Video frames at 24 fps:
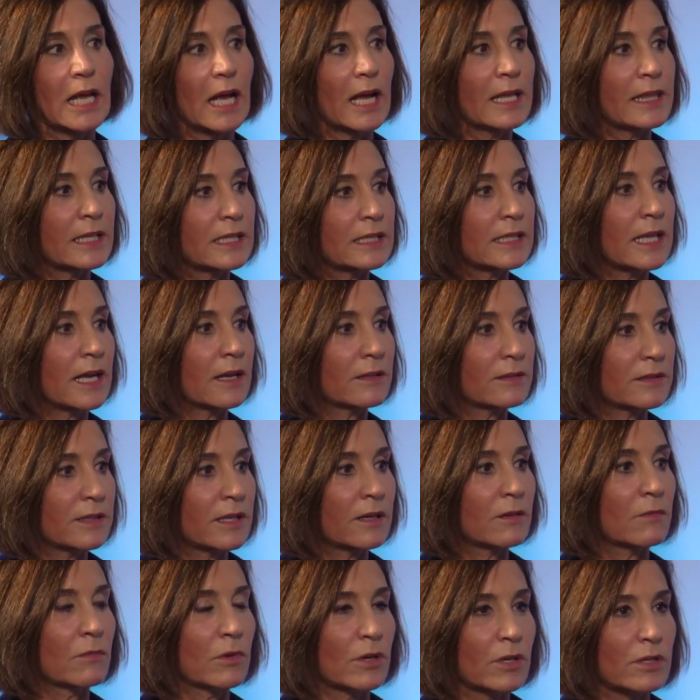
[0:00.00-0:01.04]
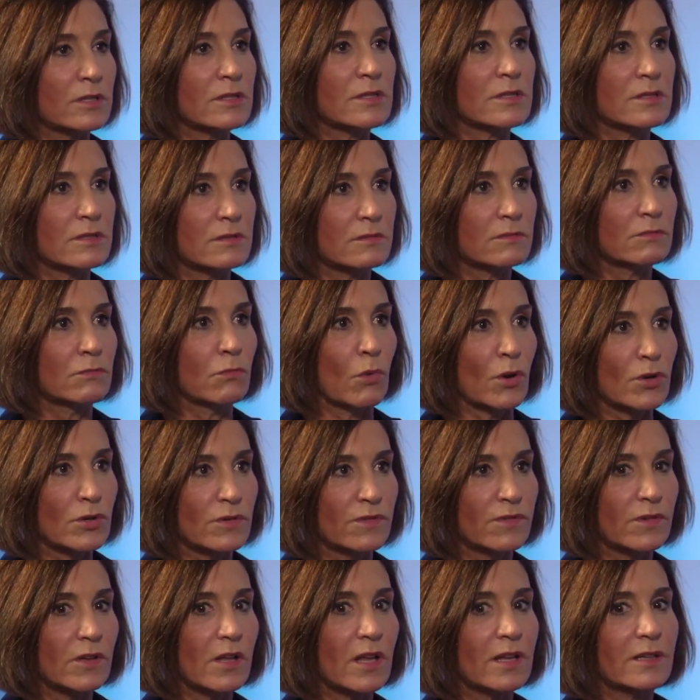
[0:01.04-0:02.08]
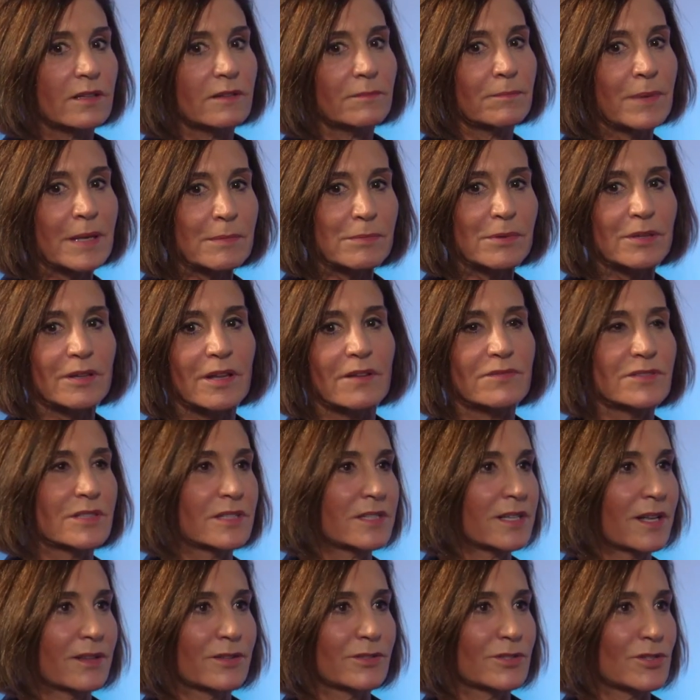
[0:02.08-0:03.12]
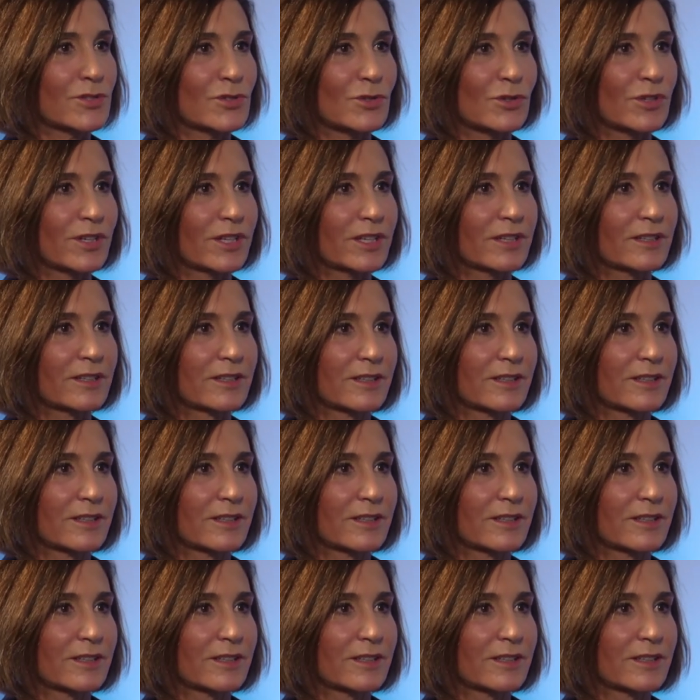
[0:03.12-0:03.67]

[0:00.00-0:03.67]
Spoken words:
I think that works wonderful, and people love to tell their story.